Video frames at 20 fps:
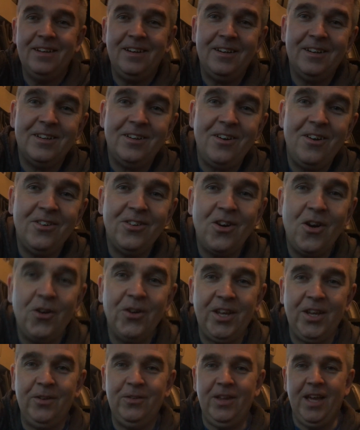I can't
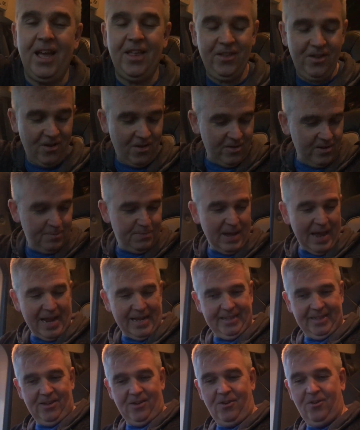argue there, they are a
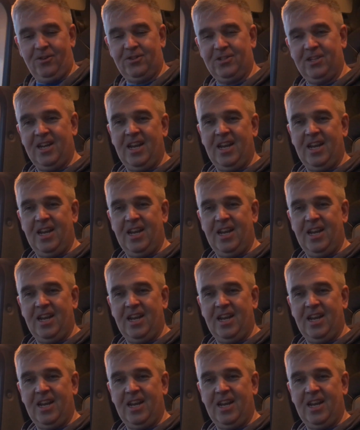pain in the arse,